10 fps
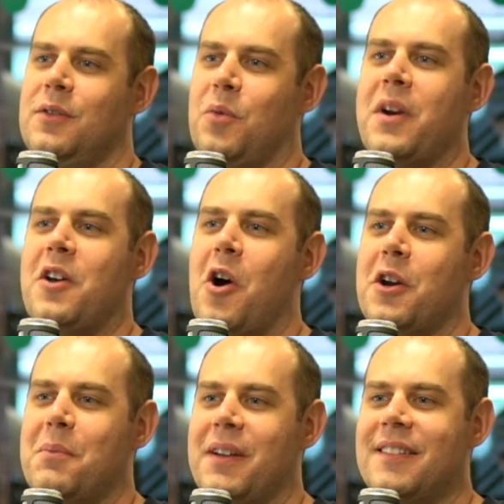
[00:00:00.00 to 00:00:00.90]
20
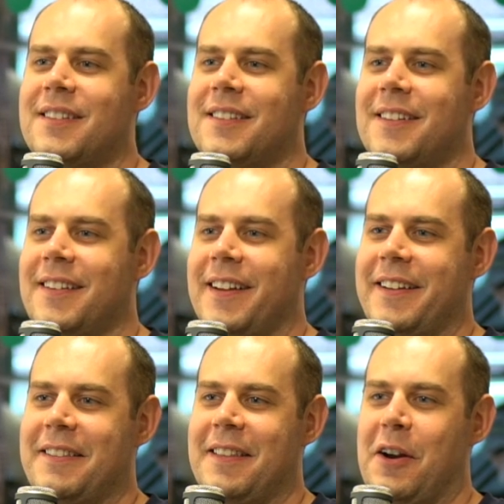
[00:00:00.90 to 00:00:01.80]
arguments
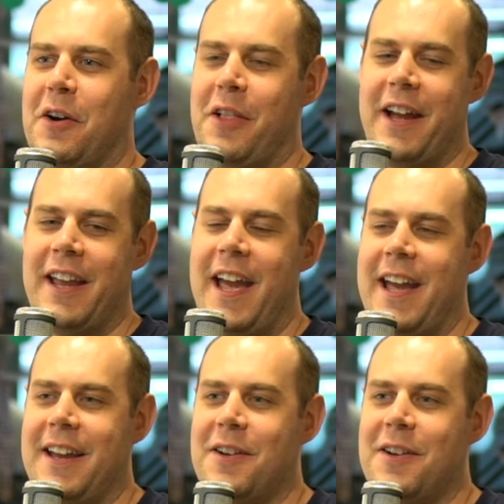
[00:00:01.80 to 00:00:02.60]
and they're like A,